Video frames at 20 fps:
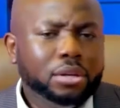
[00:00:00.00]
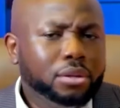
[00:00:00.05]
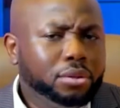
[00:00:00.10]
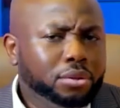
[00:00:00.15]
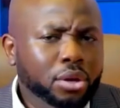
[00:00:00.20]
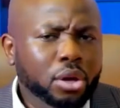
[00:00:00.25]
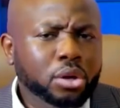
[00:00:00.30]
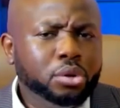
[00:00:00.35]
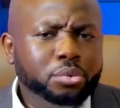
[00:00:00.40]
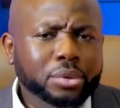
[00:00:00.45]

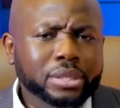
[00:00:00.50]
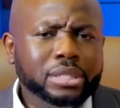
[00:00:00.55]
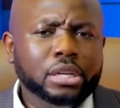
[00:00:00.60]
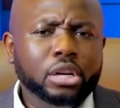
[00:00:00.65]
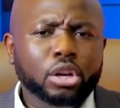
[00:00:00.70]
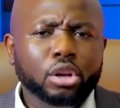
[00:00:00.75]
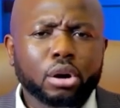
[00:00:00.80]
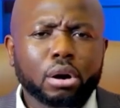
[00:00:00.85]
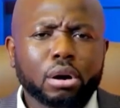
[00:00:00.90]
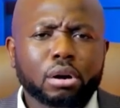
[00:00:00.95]
The
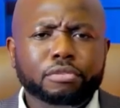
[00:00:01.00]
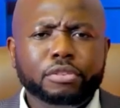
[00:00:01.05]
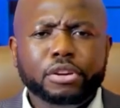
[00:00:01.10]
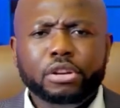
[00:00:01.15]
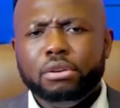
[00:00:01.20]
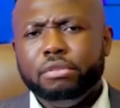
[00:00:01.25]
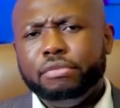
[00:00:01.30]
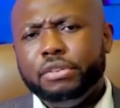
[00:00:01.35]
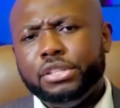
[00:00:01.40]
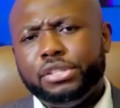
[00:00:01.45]
unwritten law of
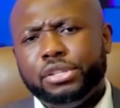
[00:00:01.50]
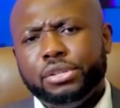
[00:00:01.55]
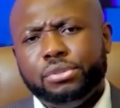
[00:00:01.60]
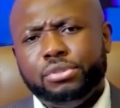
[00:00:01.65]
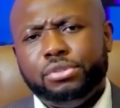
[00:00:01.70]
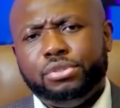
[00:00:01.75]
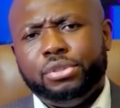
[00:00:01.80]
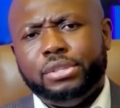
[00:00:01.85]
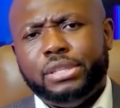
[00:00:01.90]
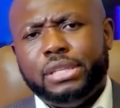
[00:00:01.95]
innovation
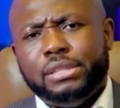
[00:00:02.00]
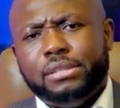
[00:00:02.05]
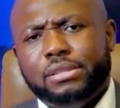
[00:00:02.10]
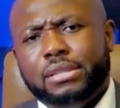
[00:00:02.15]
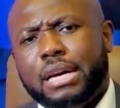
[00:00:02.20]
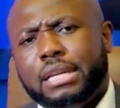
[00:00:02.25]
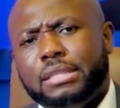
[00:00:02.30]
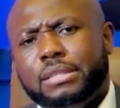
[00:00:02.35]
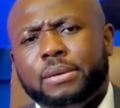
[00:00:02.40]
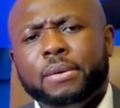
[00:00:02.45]
suggests
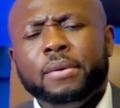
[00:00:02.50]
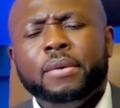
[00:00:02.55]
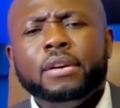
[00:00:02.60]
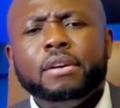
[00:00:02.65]
that